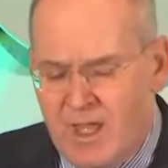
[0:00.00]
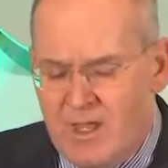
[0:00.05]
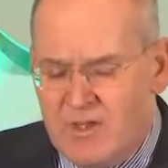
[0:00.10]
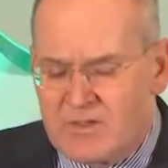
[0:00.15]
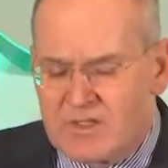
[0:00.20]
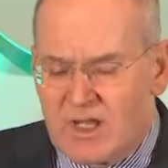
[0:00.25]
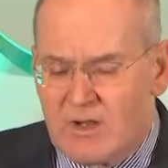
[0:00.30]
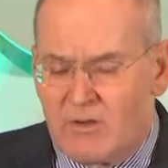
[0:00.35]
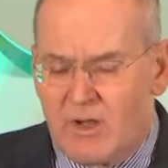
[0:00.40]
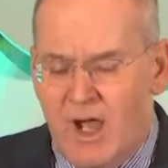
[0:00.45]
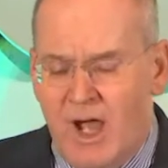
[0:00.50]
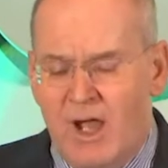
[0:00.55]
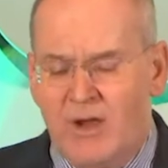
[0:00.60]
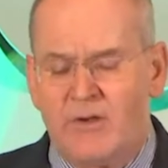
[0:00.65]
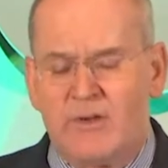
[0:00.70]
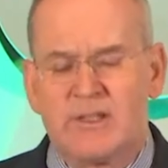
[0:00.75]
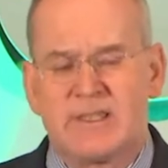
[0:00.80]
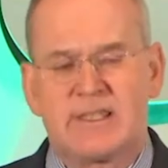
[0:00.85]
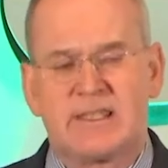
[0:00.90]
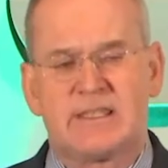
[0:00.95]
So
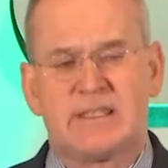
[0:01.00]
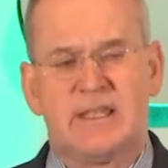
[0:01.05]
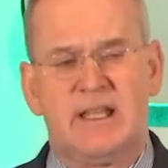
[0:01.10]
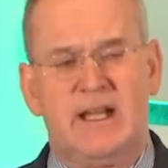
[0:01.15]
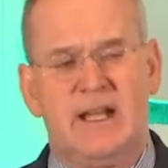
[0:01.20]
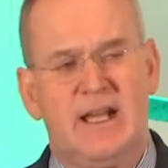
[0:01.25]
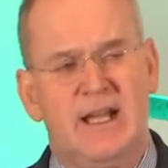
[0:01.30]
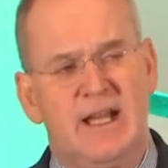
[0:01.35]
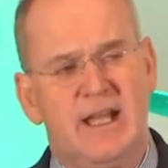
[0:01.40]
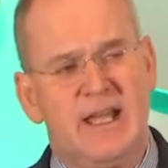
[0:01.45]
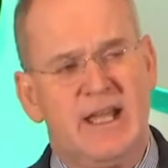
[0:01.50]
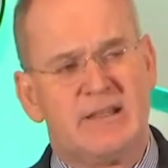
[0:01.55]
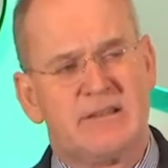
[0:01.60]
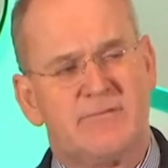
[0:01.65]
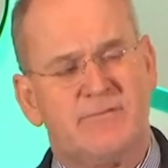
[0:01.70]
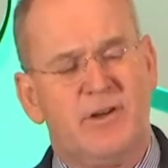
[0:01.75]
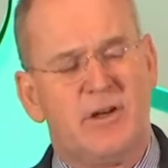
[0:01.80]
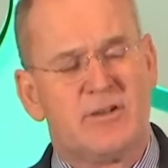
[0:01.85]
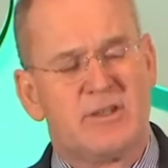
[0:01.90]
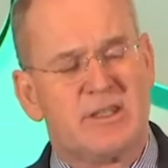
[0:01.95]
Congress, as
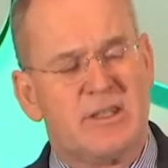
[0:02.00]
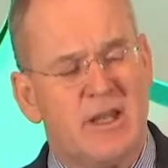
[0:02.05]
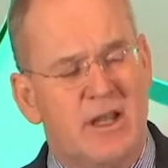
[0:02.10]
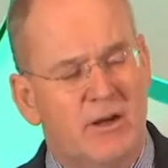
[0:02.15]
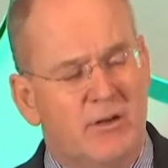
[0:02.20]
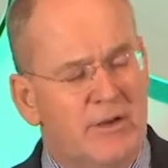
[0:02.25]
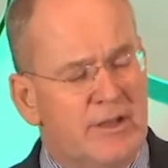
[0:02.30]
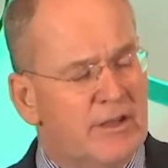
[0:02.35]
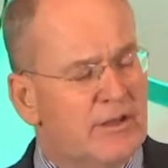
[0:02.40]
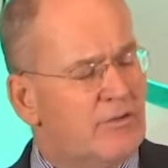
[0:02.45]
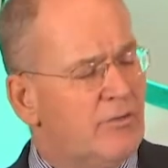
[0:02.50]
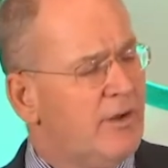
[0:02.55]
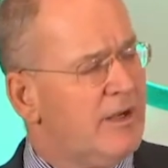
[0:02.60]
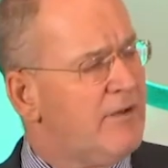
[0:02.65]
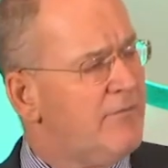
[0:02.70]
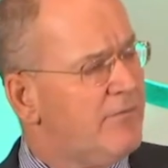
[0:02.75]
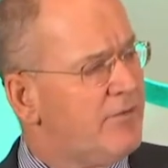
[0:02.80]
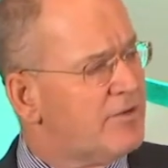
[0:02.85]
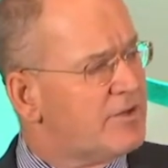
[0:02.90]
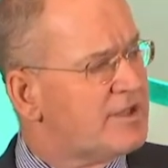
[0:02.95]
folks know, in the
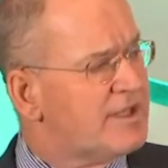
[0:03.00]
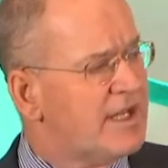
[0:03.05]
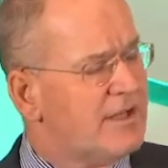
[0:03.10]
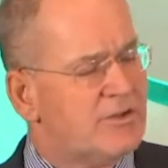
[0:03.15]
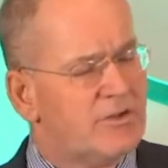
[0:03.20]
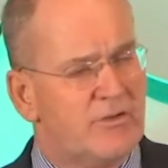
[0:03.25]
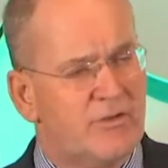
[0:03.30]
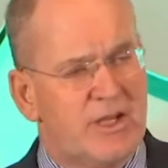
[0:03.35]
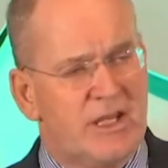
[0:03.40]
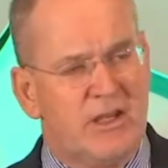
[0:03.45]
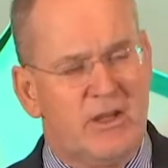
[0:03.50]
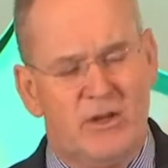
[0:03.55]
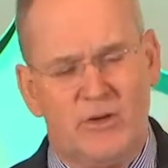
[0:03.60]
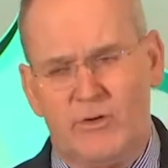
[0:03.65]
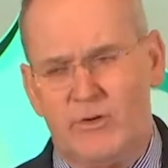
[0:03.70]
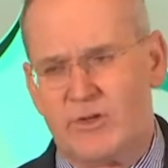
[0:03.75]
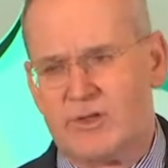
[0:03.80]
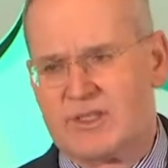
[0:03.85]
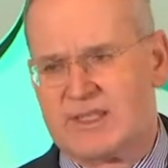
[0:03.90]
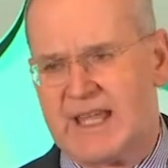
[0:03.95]
21st Century
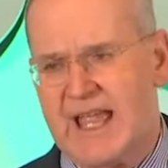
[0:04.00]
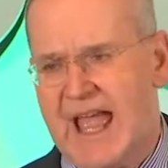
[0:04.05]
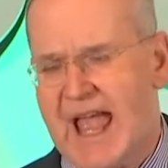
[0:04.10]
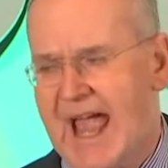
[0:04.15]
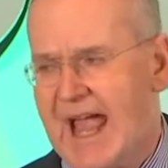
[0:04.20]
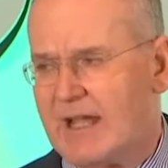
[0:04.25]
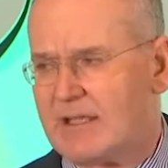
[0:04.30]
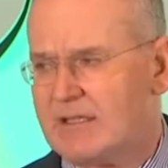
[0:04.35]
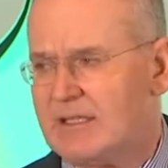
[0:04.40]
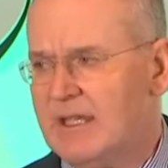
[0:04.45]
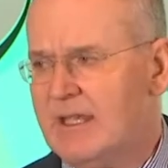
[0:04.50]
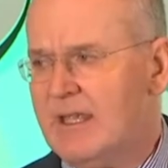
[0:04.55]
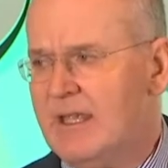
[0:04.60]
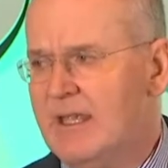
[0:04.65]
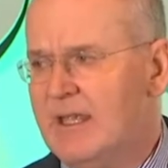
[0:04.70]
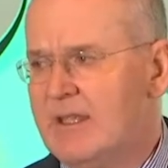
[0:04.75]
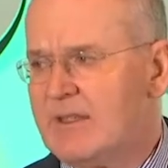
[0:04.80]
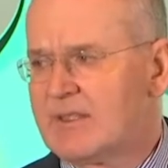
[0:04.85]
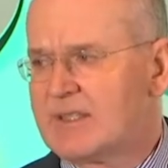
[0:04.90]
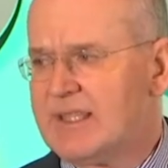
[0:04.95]
Cures Act
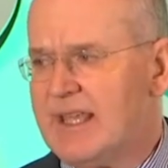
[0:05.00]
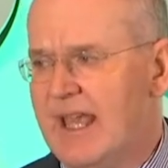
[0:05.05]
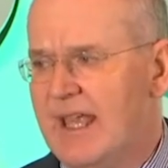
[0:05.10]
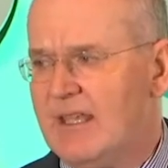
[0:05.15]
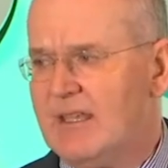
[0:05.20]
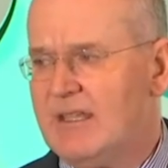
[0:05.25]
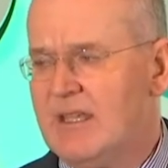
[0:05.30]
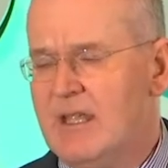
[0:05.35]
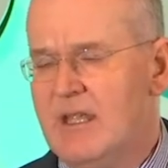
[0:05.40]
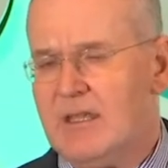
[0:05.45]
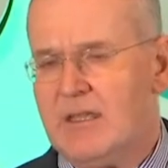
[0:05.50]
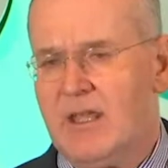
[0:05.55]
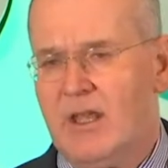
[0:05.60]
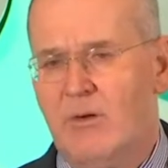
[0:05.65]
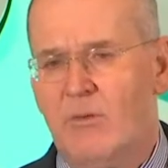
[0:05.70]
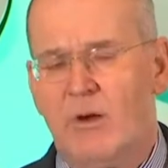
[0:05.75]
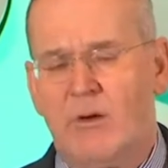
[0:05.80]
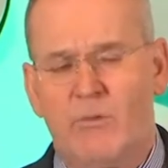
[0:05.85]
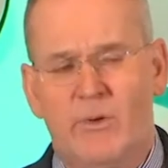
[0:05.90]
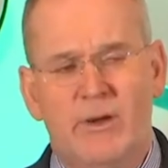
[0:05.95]
said,
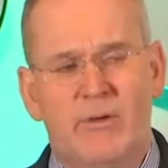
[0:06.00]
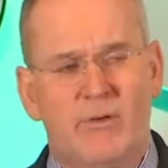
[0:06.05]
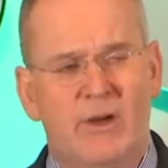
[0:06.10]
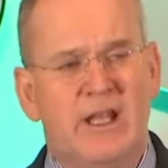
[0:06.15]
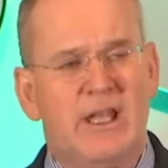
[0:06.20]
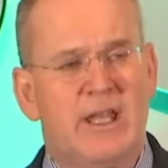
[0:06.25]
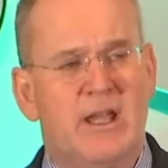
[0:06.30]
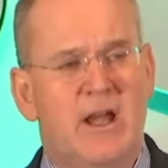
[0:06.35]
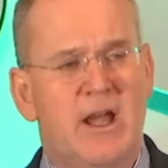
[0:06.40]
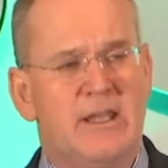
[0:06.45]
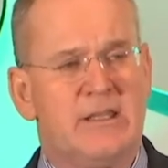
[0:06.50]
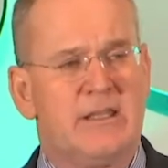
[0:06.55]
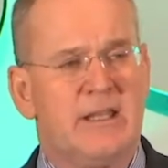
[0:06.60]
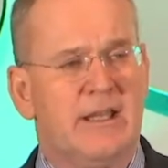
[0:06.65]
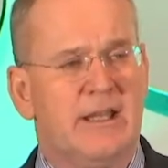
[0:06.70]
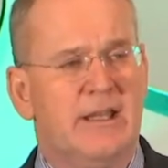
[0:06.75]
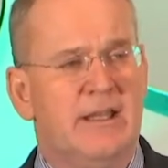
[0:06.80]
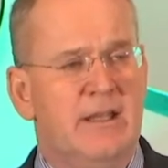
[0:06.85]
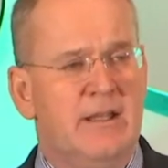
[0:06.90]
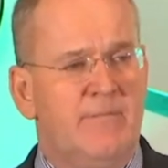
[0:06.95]
we're really going
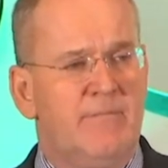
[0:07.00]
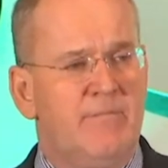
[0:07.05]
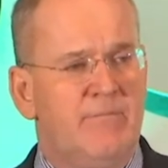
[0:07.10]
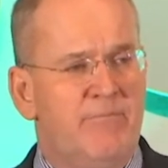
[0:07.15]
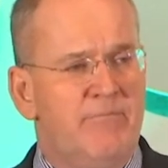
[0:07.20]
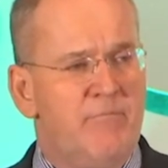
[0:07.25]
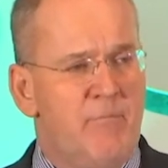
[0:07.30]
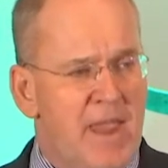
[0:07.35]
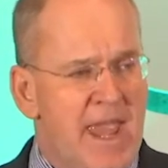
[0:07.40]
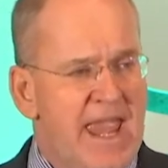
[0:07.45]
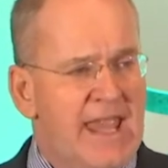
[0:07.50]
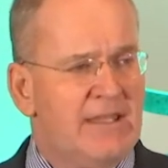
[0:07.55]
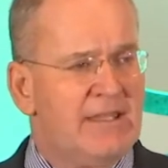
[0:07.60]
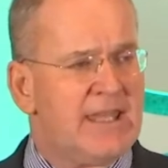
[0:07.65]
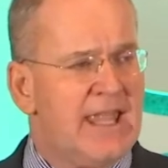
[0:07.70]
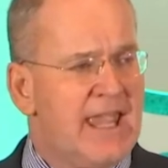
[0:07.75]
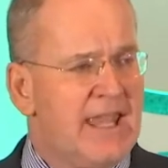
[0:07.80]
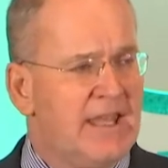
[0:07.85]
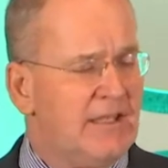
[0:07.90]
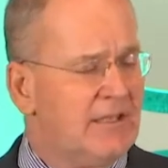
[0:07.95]
to
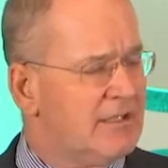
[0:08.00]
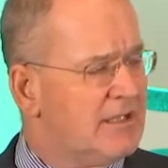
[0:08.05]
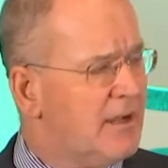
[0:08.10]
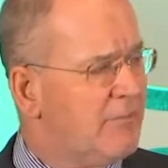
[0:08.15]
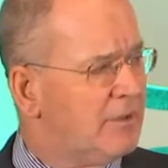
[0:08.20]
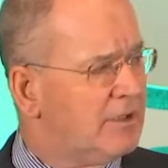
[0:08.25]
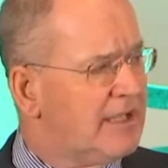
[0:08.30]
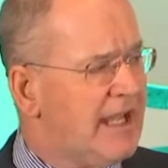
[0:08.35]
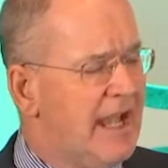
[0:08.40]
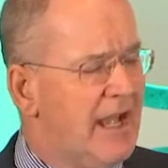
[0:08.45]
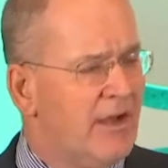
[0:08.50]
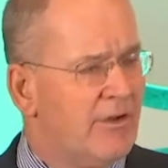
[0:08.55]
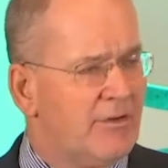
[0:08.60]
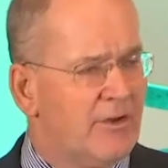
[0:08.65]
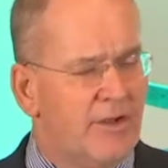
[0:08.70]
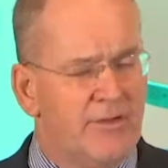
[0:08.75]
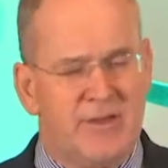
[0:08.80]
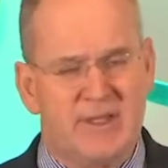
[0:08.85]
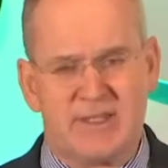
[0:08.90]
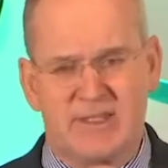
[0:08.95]
mandate and double down
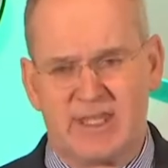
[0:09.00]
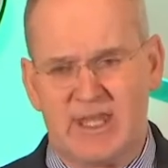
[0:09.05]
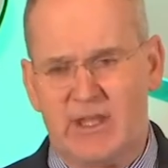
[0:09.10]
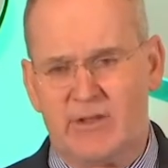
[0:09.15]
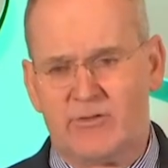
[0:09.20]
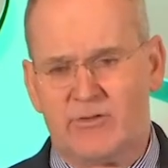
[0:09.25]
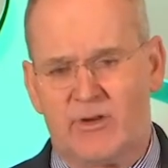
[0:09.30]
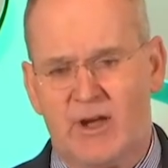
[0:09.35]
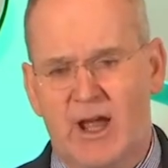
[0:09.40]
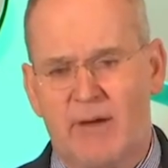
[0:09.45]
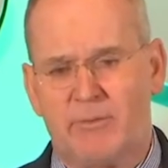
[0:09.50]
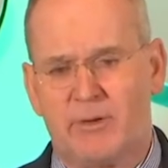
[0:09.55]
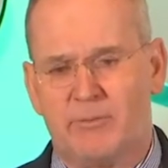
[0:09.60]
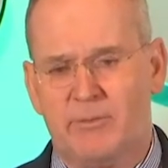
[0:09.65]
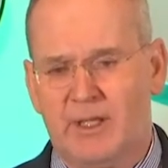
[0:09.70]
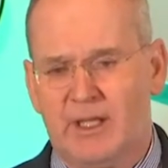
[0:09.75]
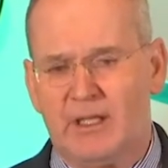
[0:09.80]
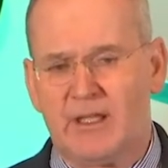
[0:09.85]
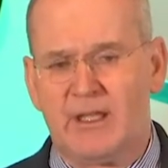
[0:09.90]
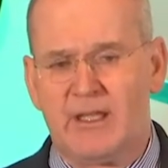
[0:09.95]
on this
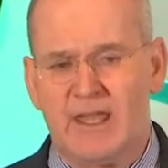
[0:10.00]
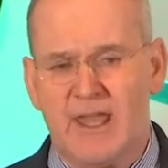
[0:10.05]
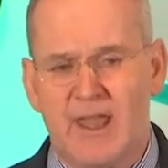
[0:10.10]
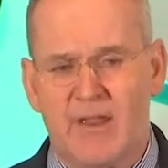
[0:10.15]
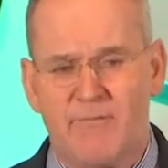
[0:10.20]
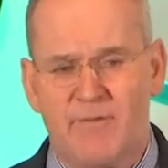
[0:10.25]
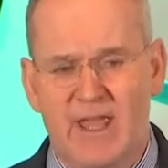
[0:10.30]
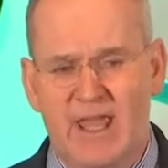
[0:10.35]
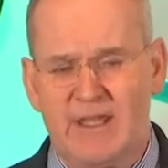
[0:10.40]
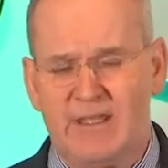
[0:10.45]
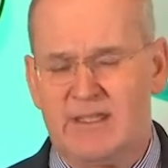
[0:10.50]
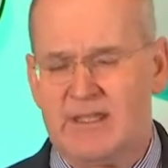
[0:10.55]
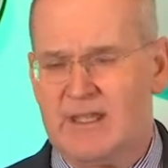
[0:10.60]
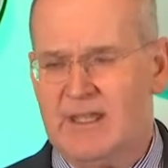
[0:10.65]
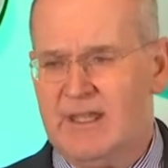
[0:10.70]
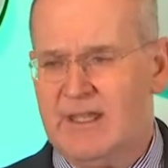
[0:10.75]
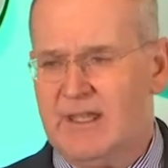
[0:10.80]
interoperability event